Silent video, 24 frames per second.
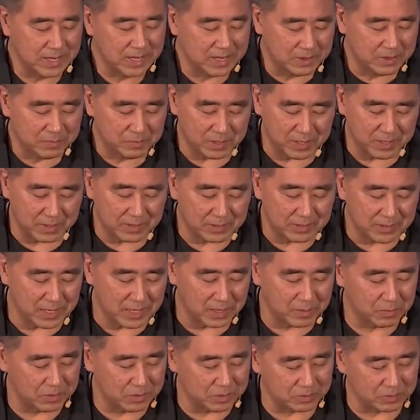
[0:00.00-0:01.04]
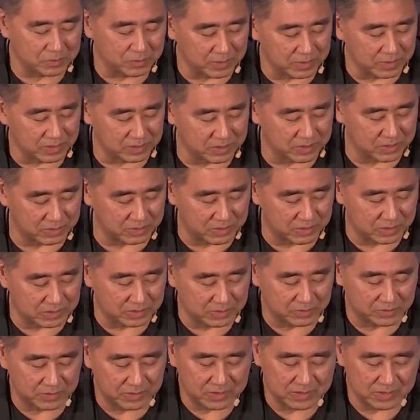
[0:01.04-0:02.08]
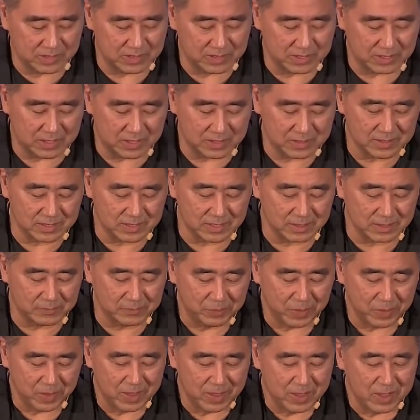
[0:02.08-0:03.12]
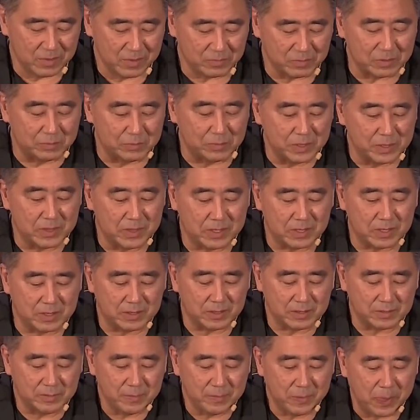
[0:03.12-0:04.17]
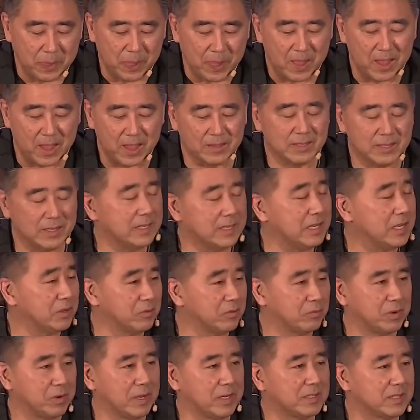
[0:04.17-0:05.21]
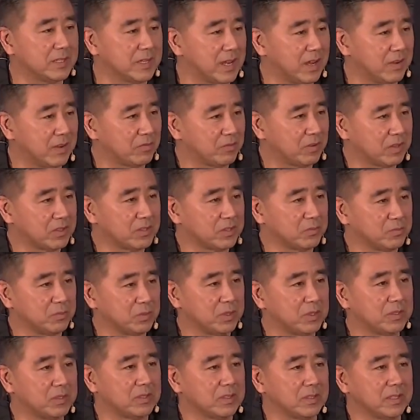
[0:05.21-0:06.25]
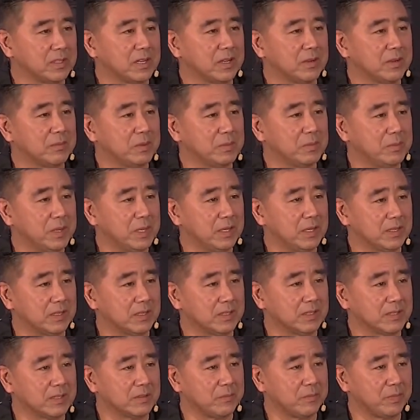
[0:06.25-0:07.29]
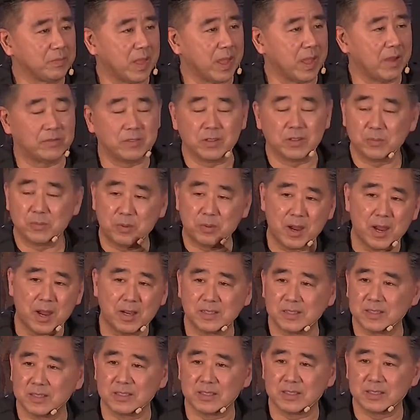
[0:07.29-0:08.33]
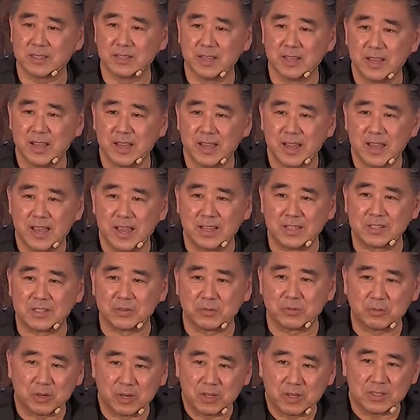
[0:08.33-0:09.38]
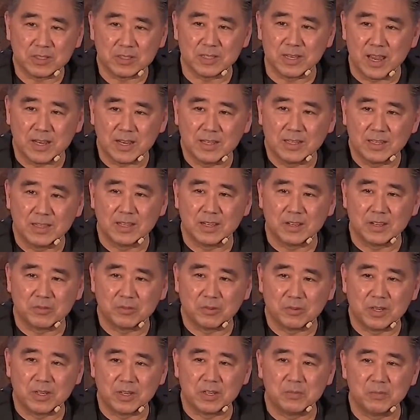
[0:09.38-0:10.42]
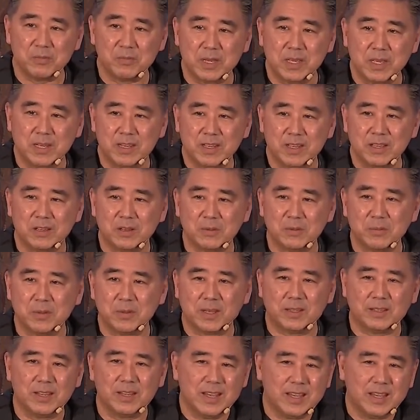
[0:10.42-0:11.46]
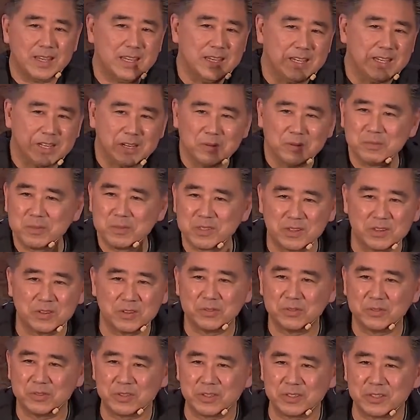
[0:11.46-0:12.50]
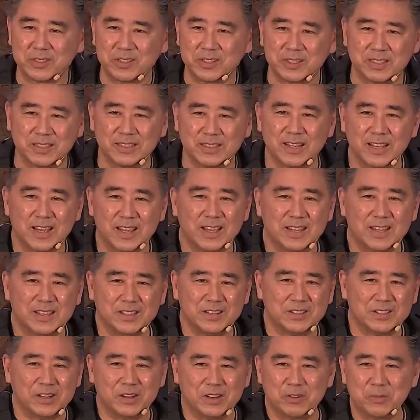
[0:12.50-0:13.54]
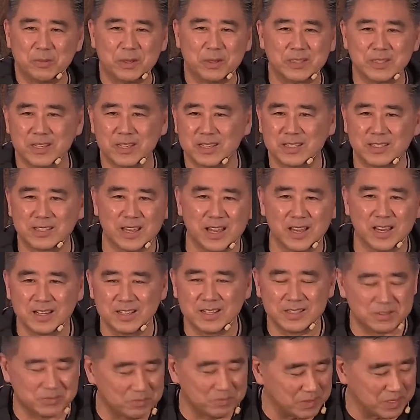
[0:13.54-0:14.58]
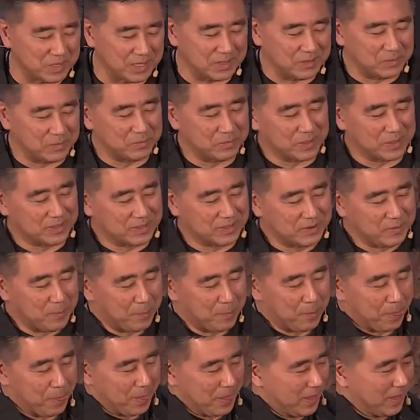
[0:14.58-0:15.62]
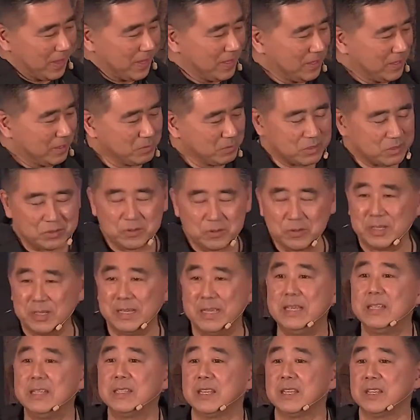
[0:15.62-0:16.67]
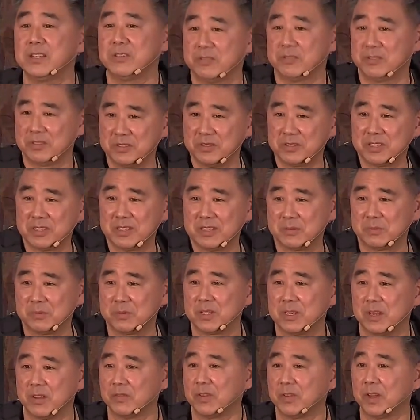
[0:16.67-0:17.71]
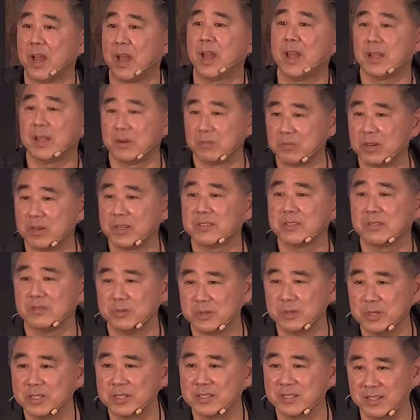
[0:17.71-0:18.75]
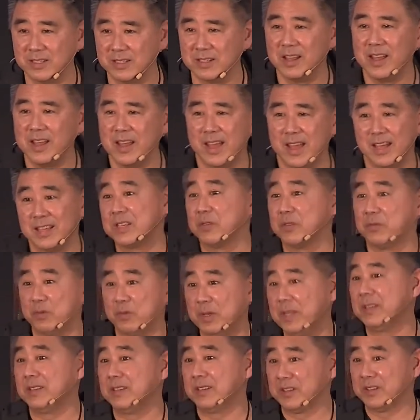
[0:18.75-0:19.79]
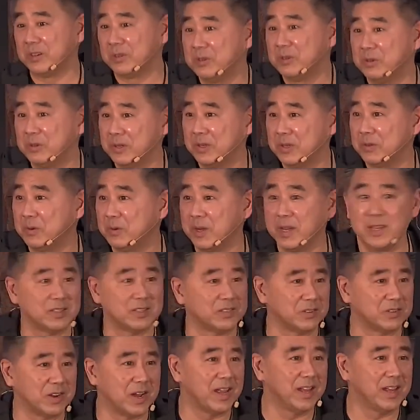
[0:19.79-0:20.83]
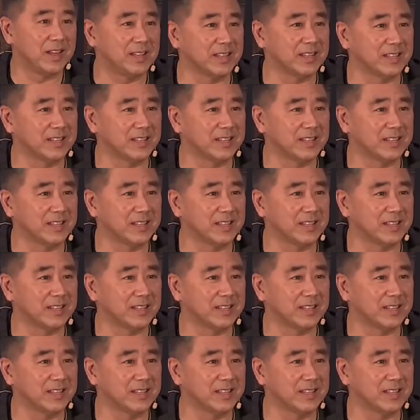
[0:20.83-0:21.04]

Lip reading: But at the time, he was one of the coaches for the Seahawks. And we went there, and then he arranged to have Russell Wilson come and meet us after the practice. And so we're all standing there ready to meet him, and he comes over, and everybody's excited to meet him, and he comes through, and he's introducing himself. Hi, I'm Russell Wilson, as if we didn't know who he was, right?